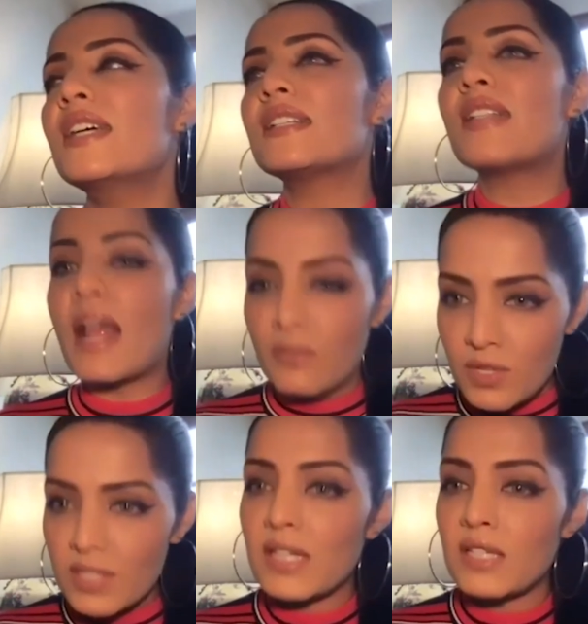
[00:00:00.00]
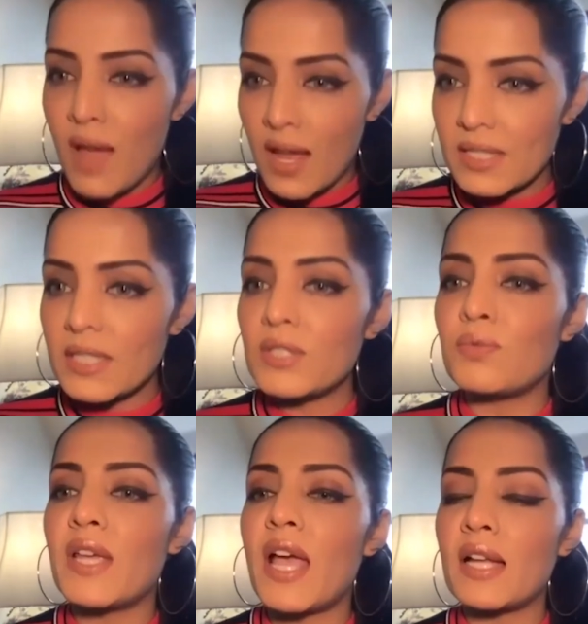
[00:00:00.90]
that was the advantage
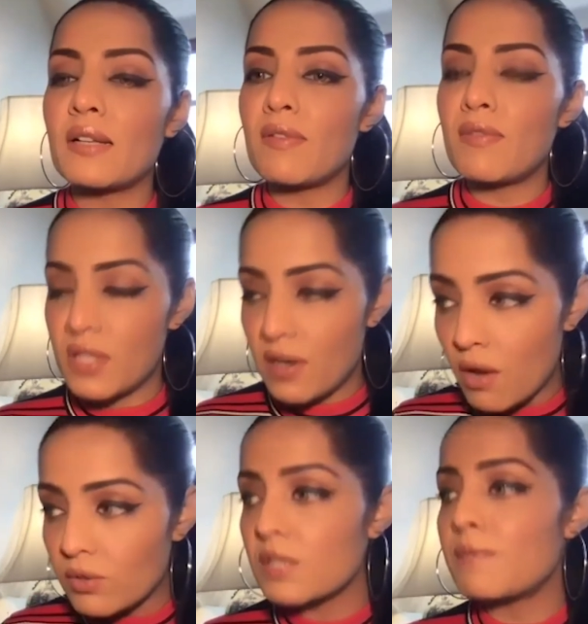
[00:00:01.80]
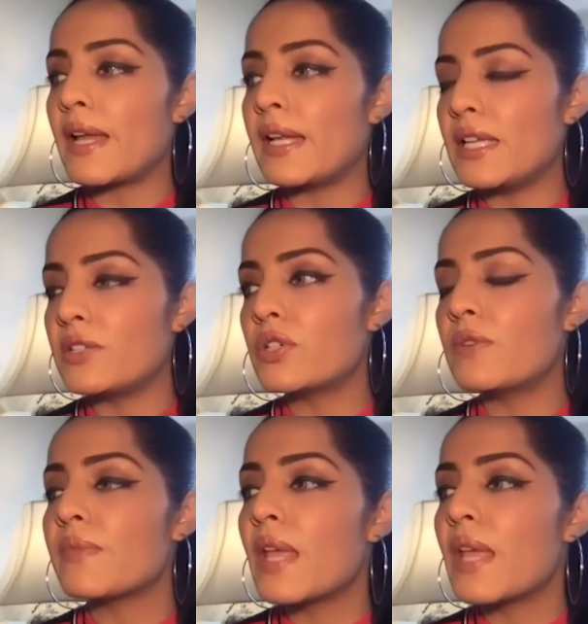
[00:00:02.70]
we had we were surrounded by nature